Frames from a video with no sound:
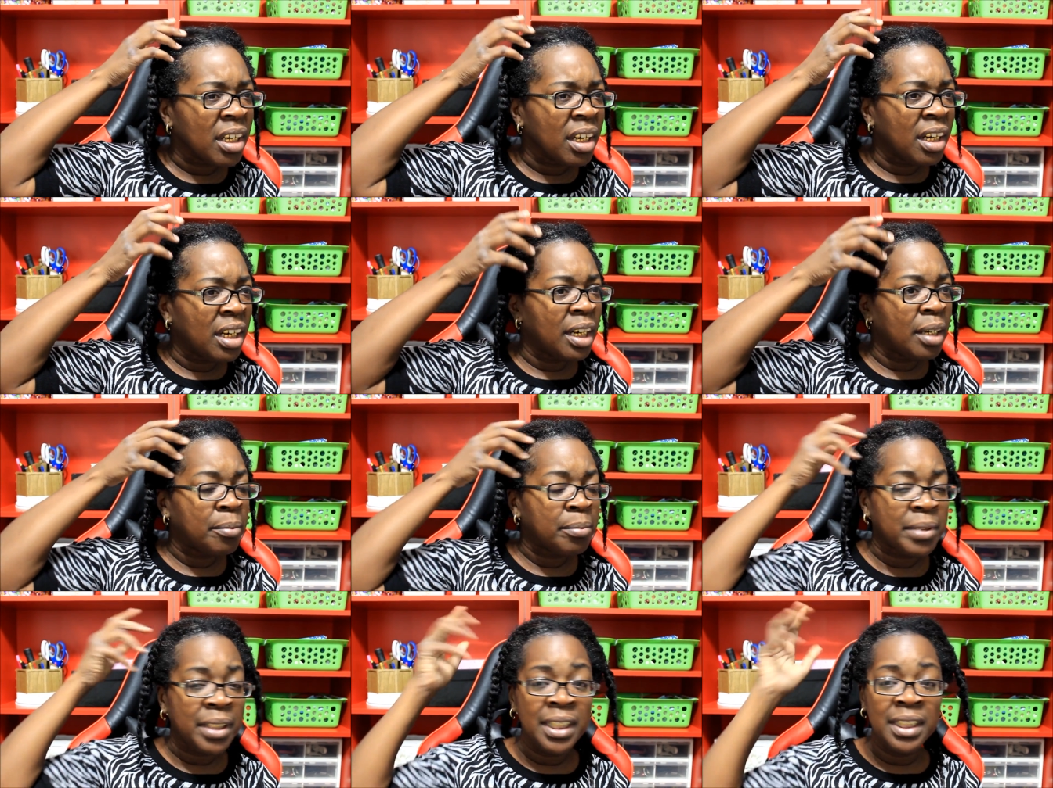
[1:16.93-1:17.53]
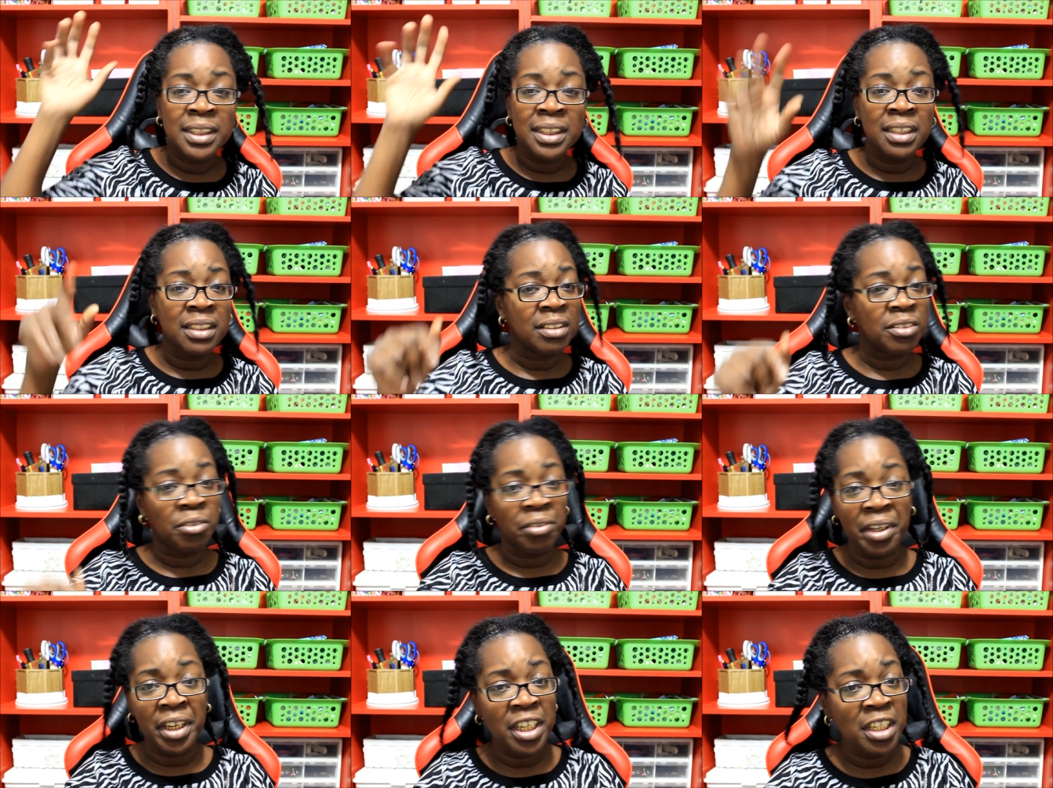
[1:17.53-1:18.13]
um, these
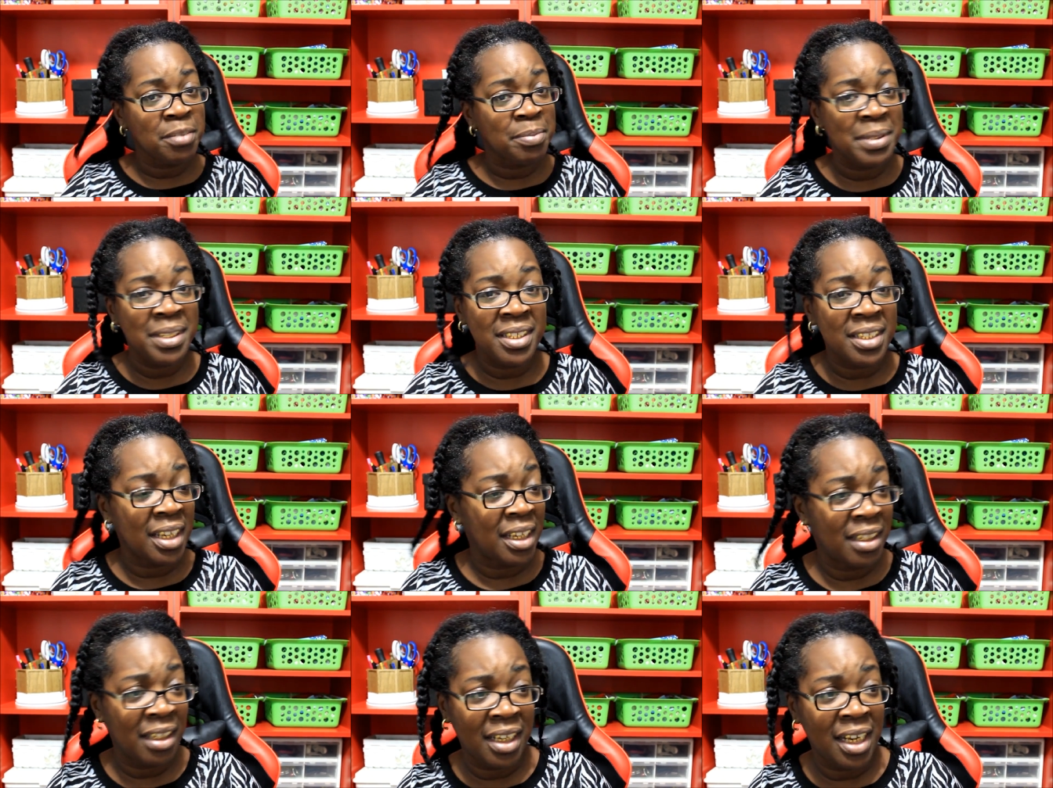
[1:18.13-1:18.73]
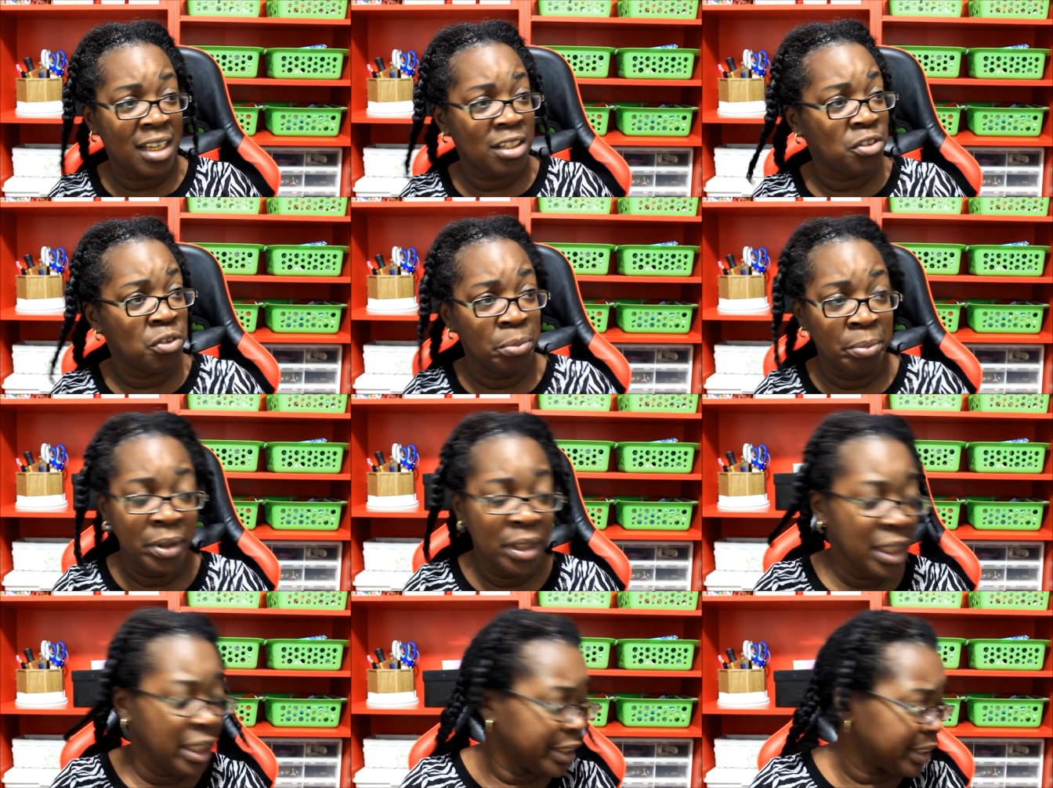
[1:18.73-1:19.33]
little grays be standing out too
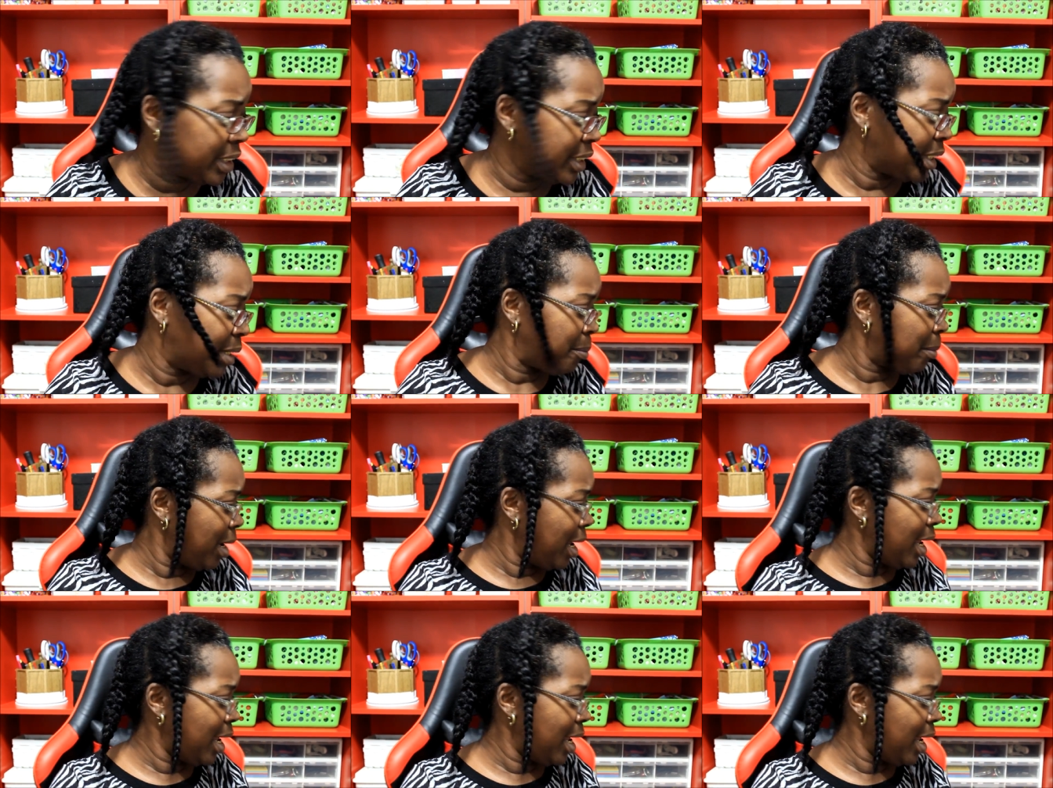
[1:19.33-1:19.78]
much, honey. My